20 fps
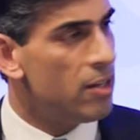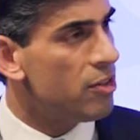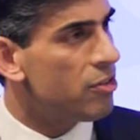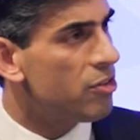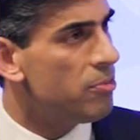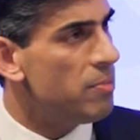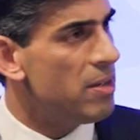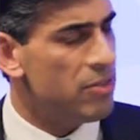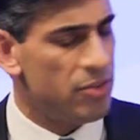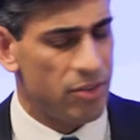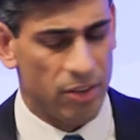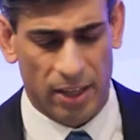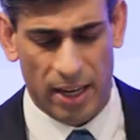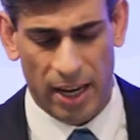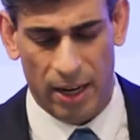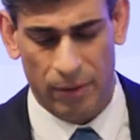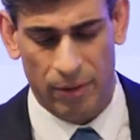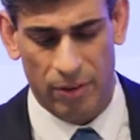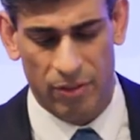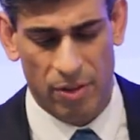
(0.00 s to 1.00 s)
Smith's
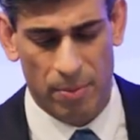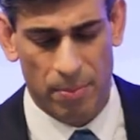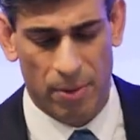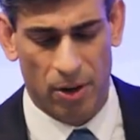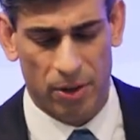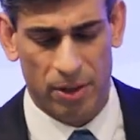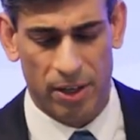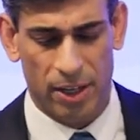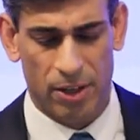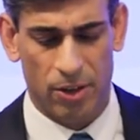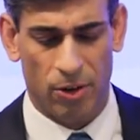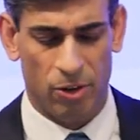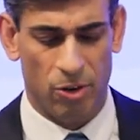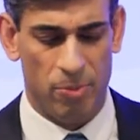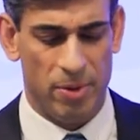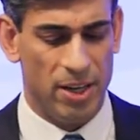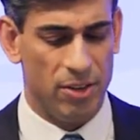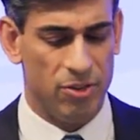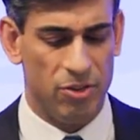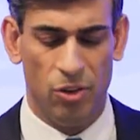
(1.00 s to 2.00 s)
account of the market
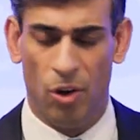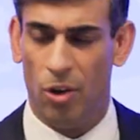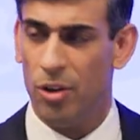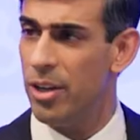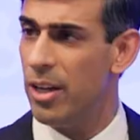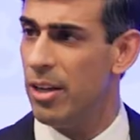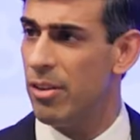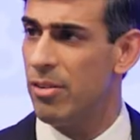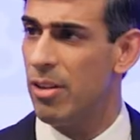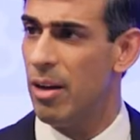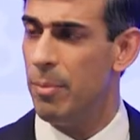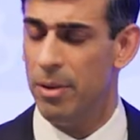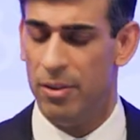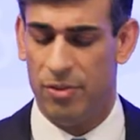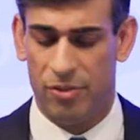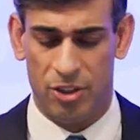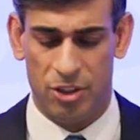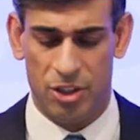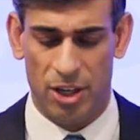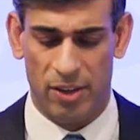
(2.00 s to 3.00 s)
economy is not, as some
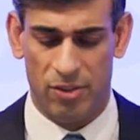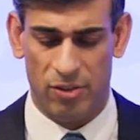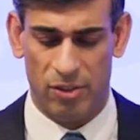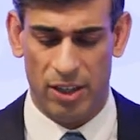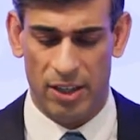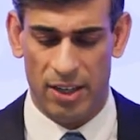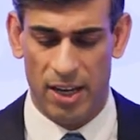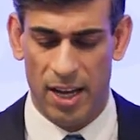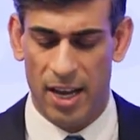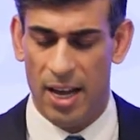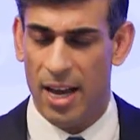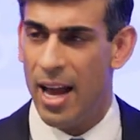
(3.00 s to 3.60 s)
have suggested,